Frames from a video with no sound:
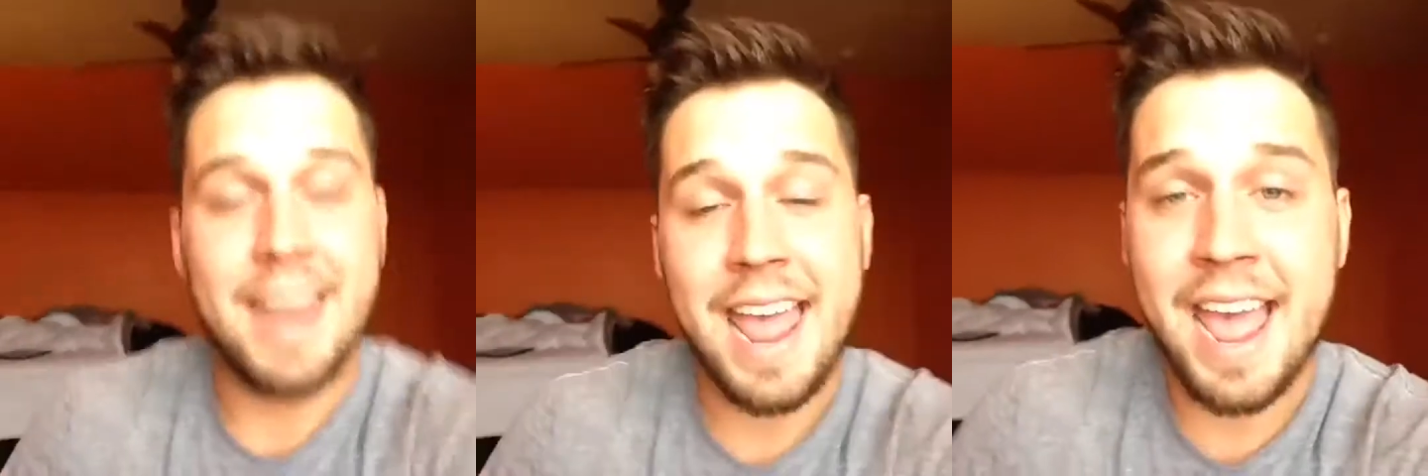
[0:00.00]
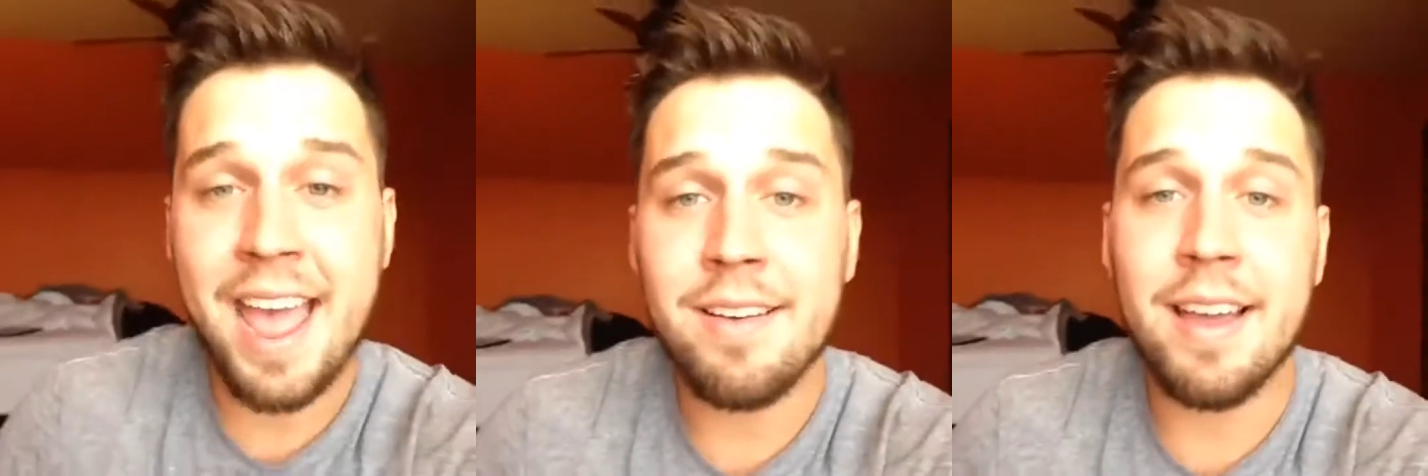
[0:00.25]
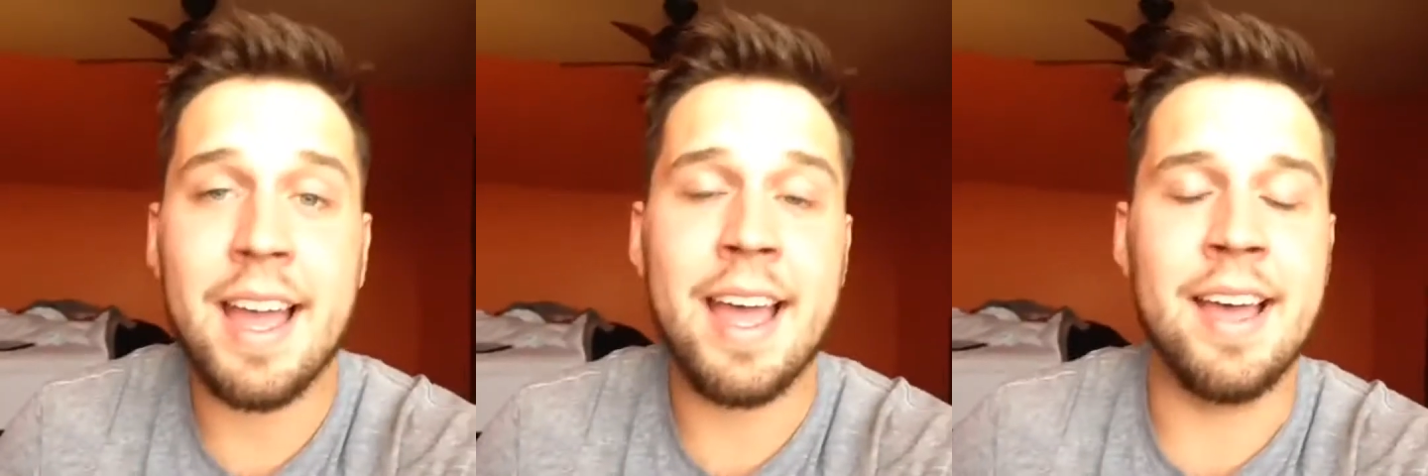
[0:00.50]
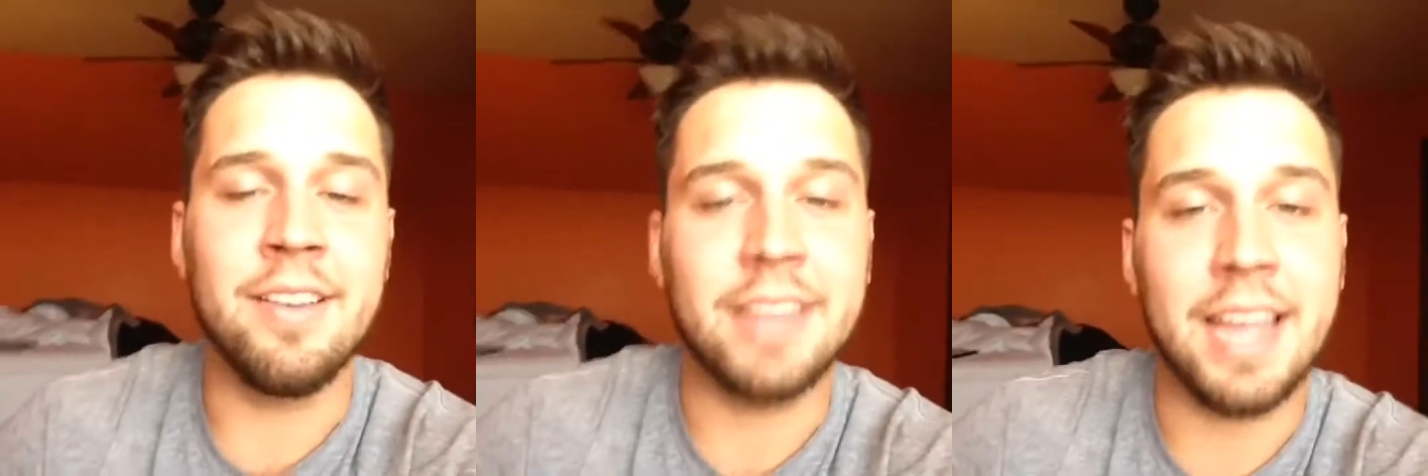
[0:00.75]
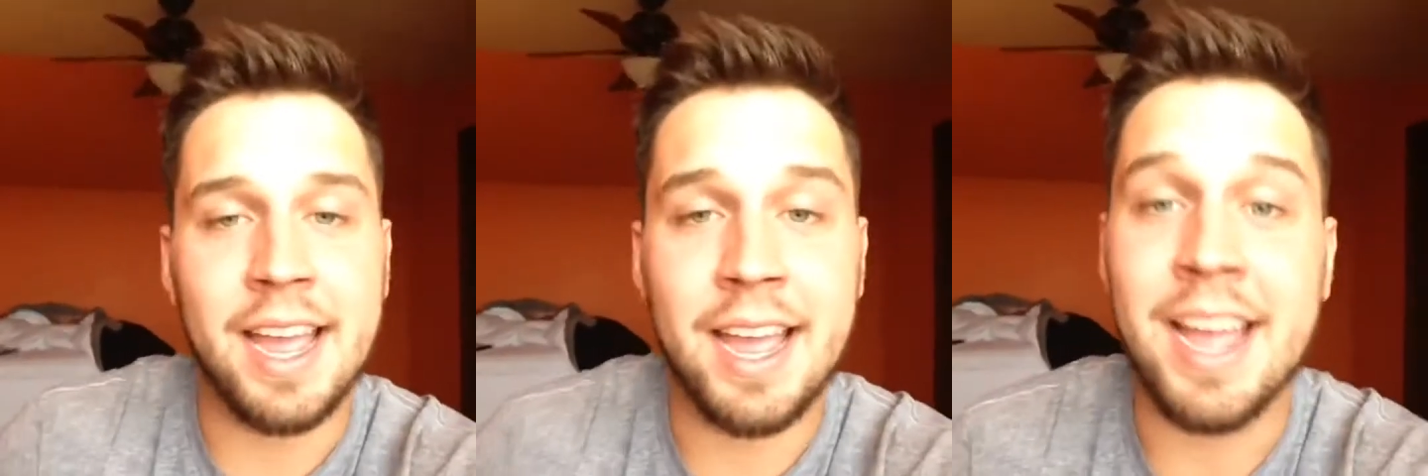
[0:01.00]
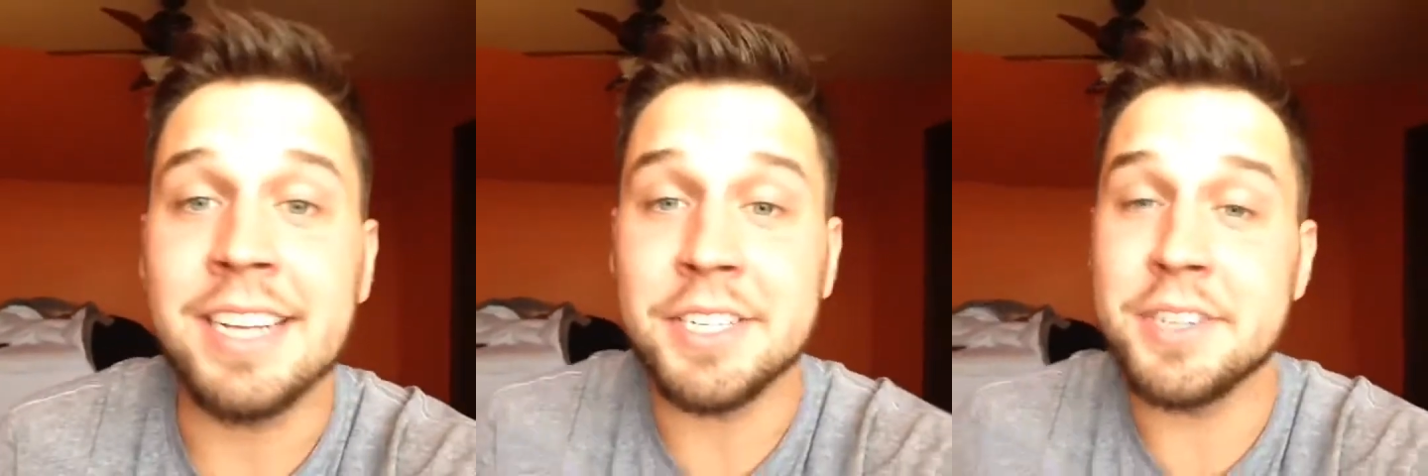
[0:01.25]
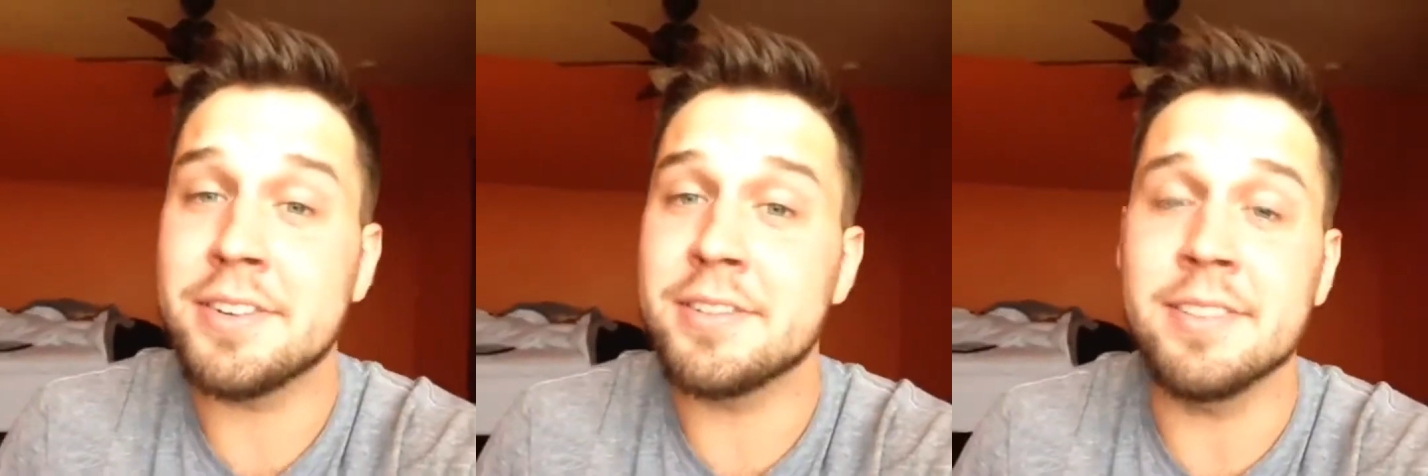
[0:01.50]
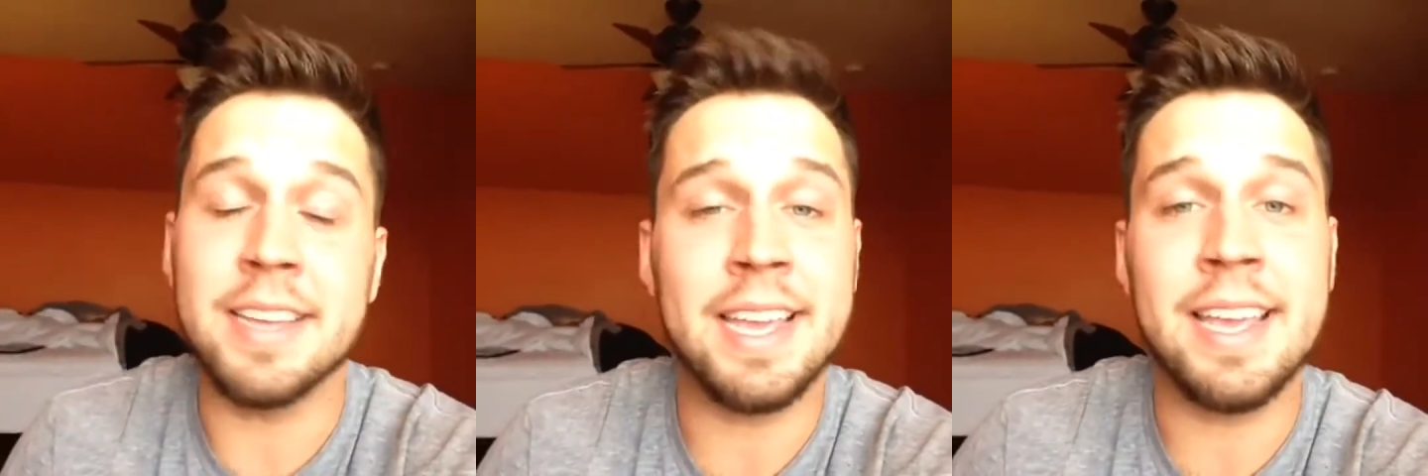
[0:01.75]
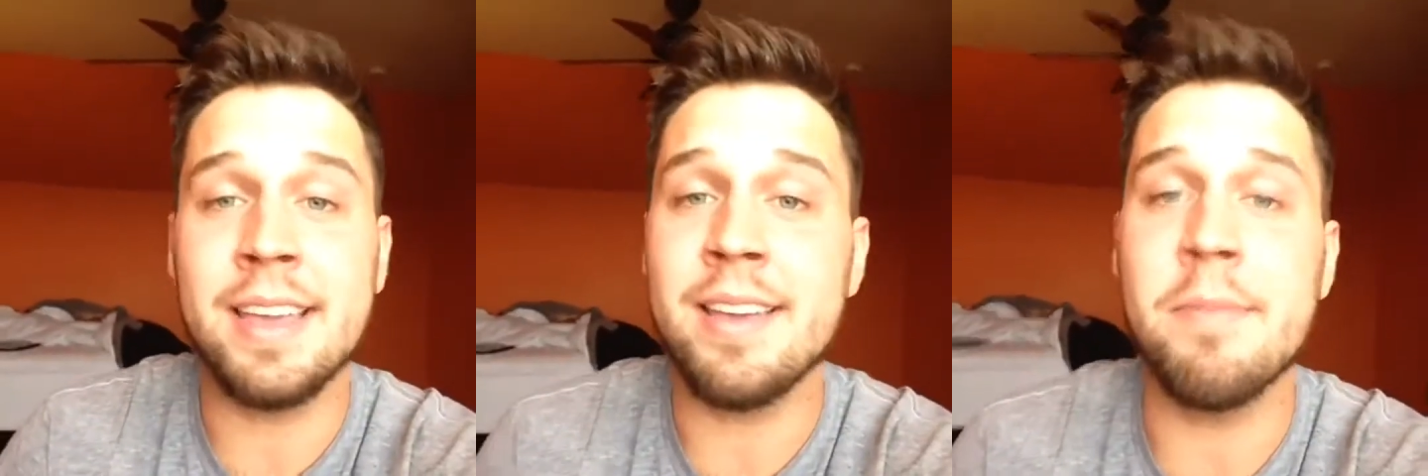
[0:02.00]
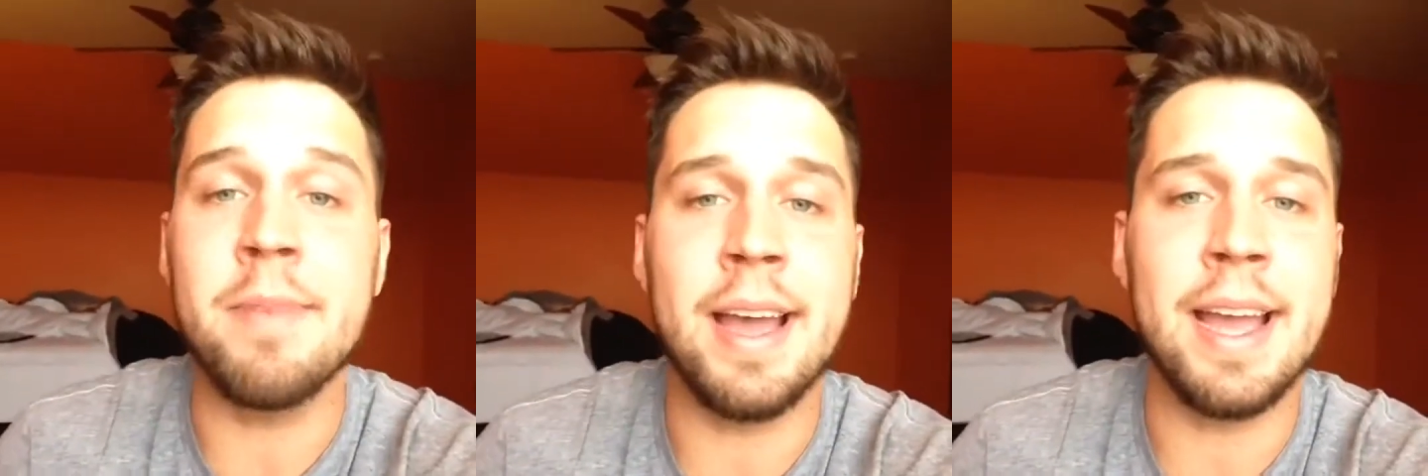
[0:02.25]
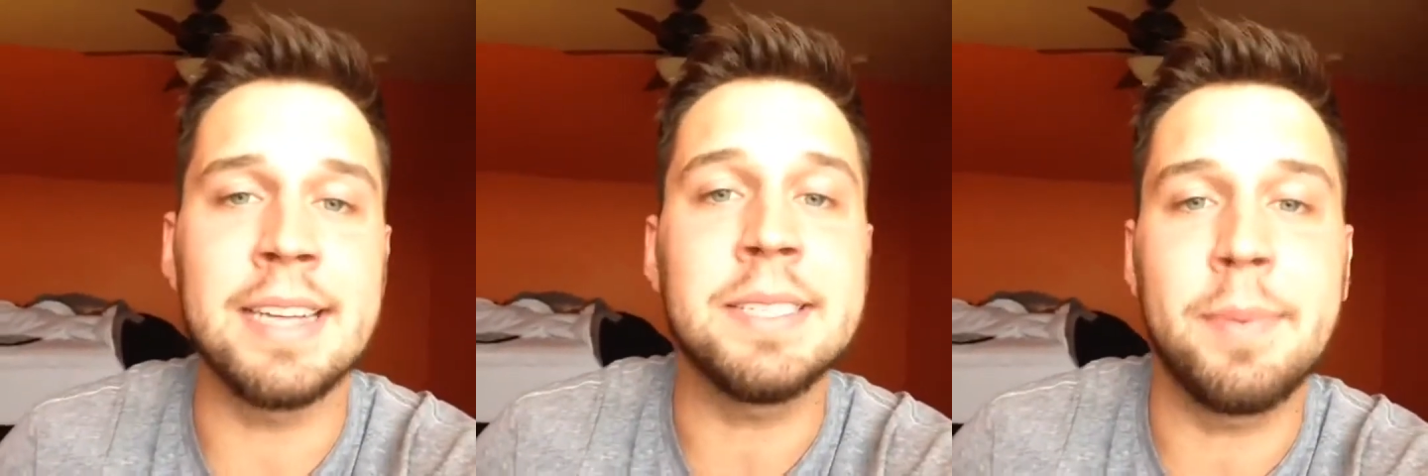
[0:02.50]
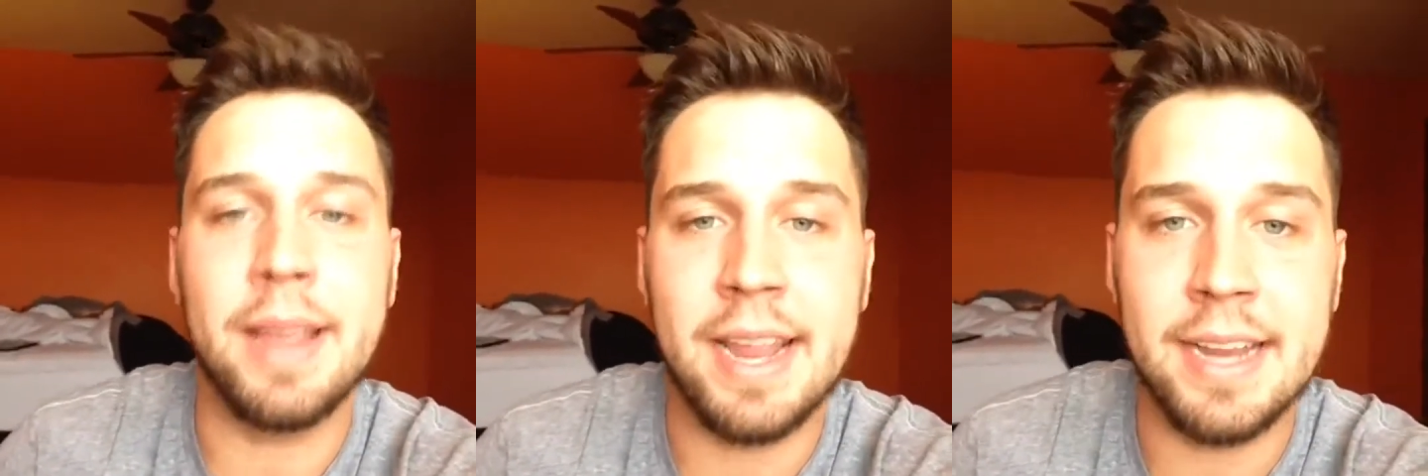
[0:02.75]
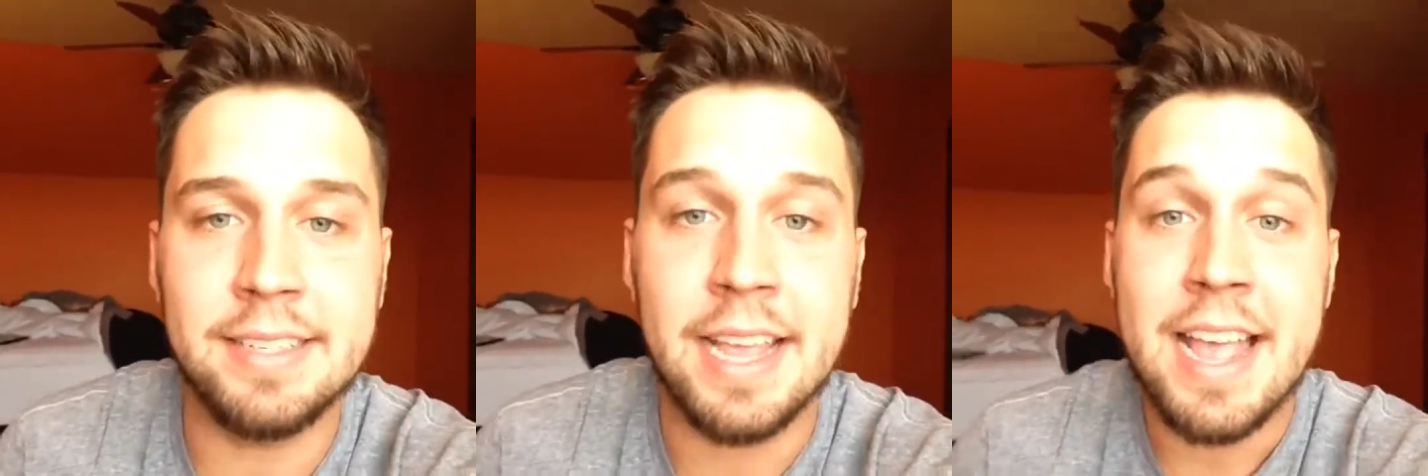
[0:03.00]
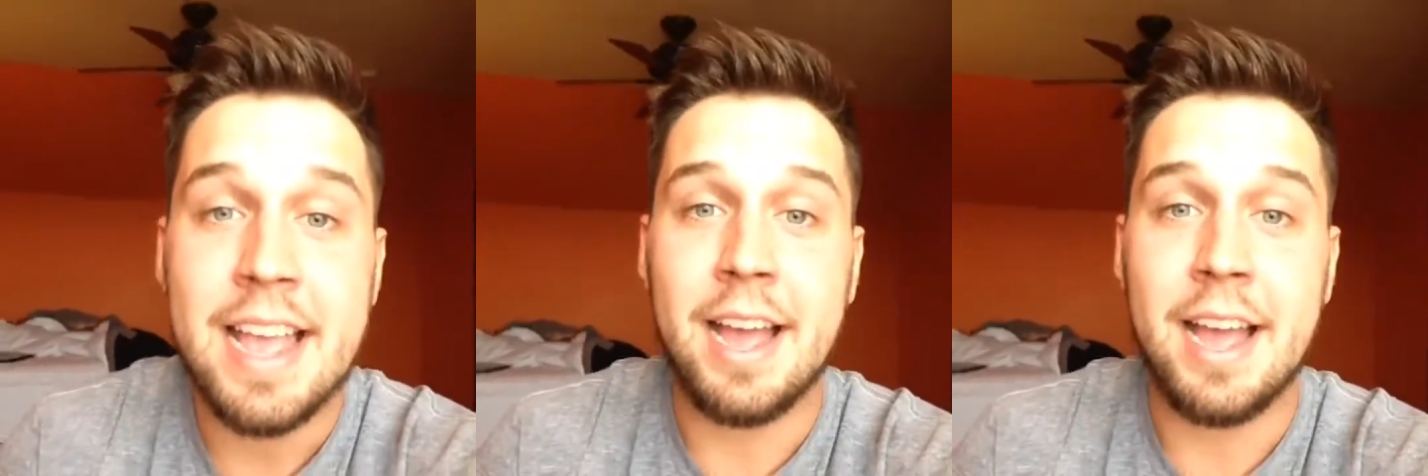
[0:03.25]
Now I've got you in my space.